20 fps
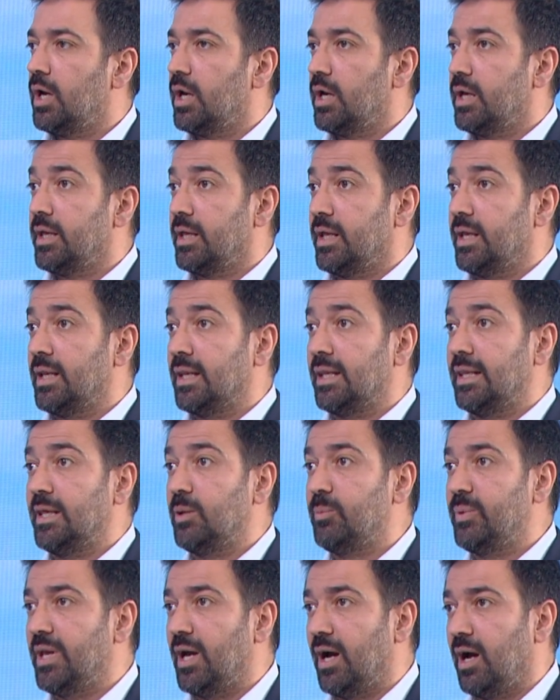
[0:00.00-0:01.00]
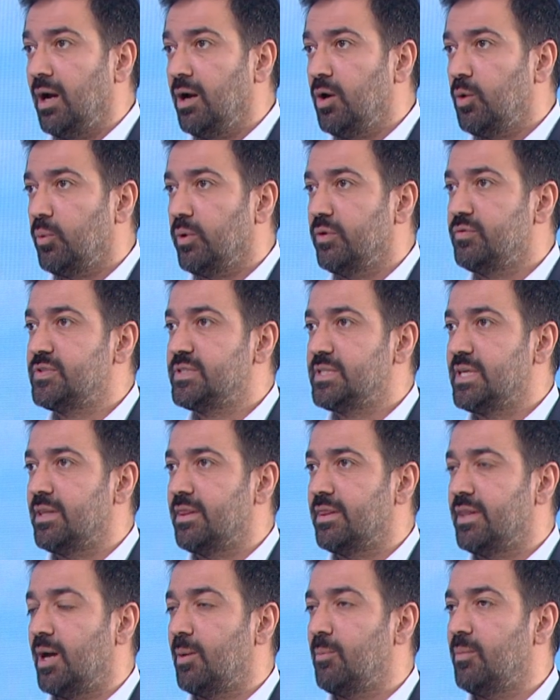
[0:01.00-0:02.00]
In Libya, we've
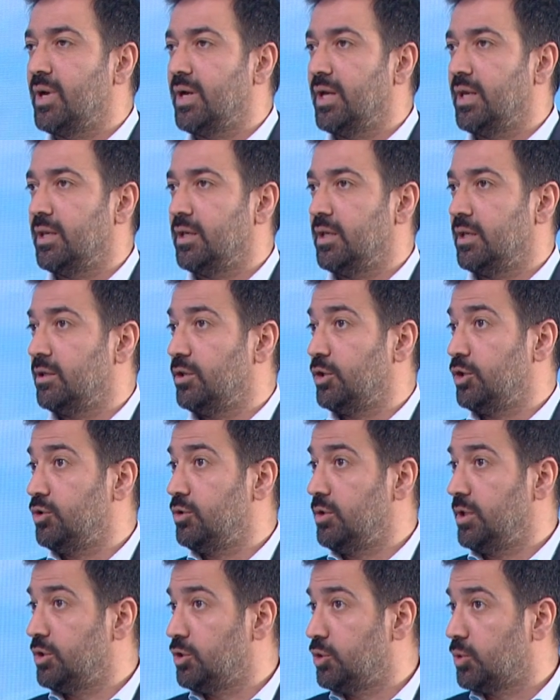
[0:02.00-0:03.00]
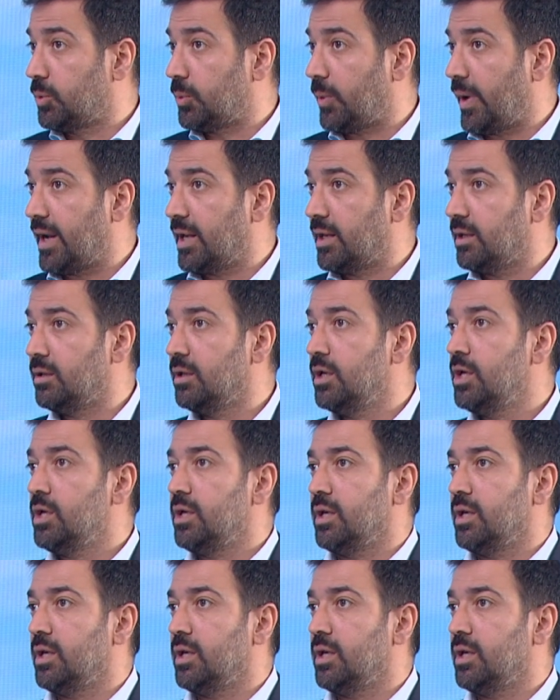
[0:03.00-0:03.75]
seen them in Ukraine,